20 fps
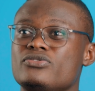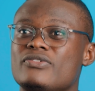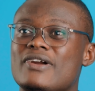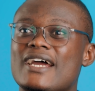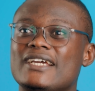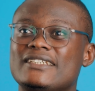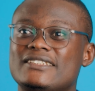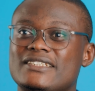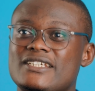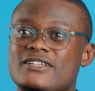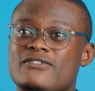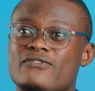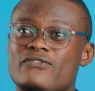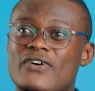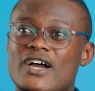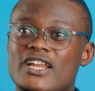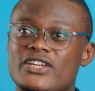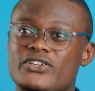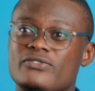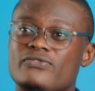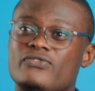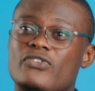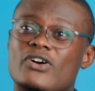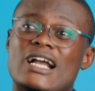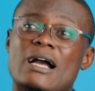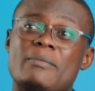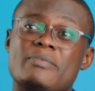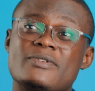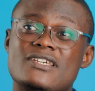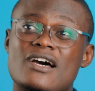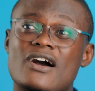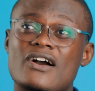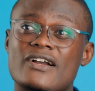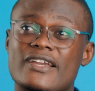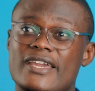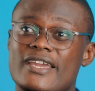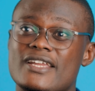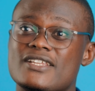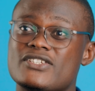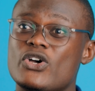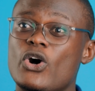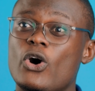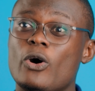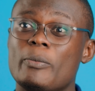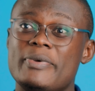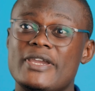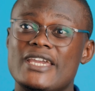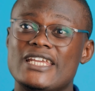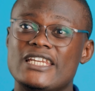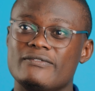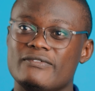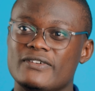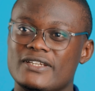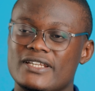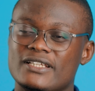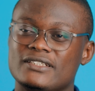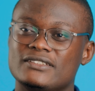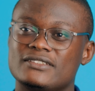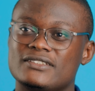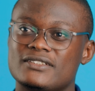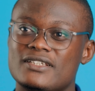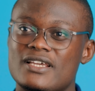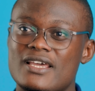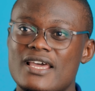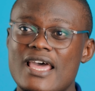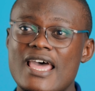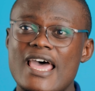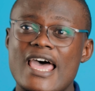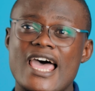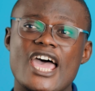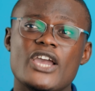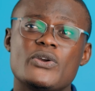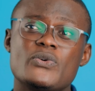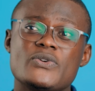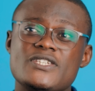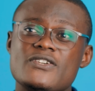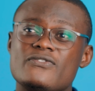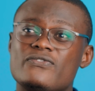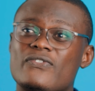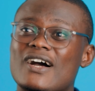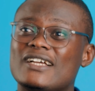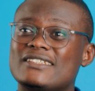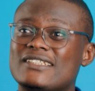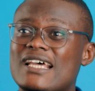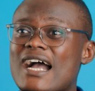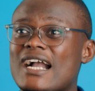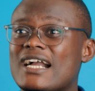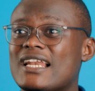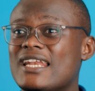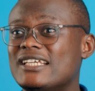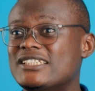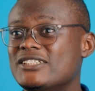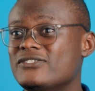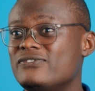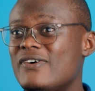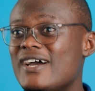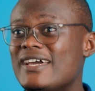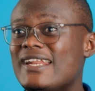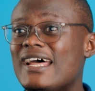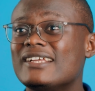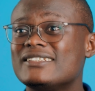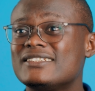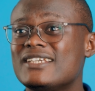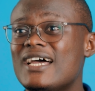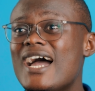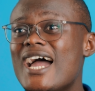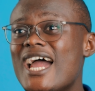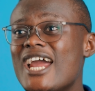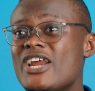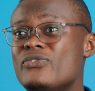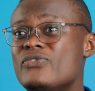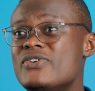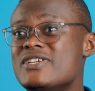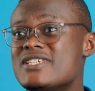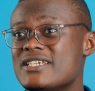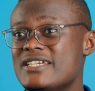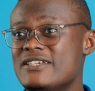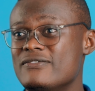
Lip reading: rise in value for capital gains or pay dividends. Equity funds are classified as high-risk